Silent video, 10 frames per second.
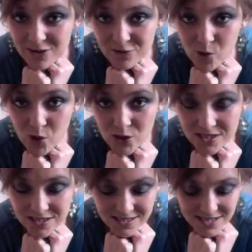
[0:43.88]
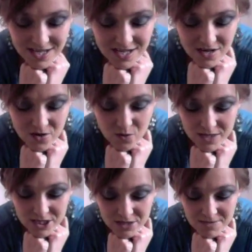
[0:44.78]
of wands,
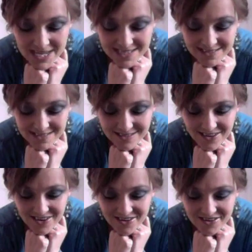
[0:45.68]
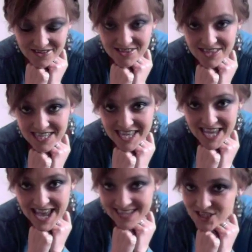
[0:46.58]
which means the
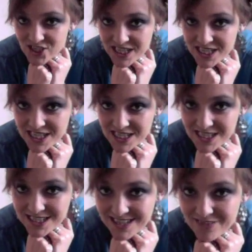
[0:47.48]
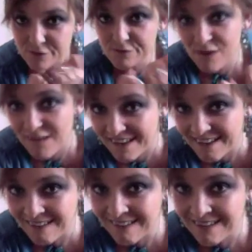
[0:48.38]
energy, the
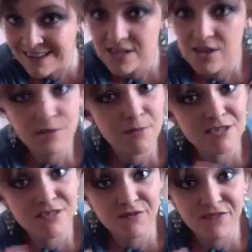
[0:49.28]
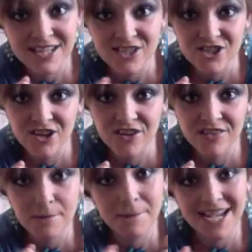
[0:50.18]
fire, the motivation,
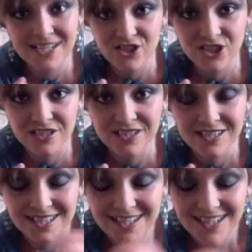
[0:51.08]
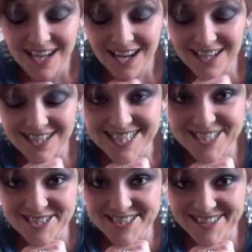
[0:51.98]
the passion
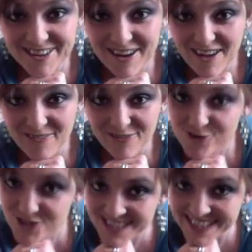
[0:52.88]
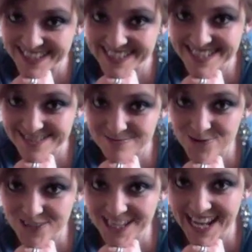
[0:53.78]
is unfortunately
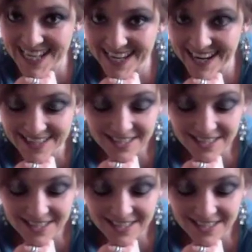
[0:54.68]
somewhat lacking.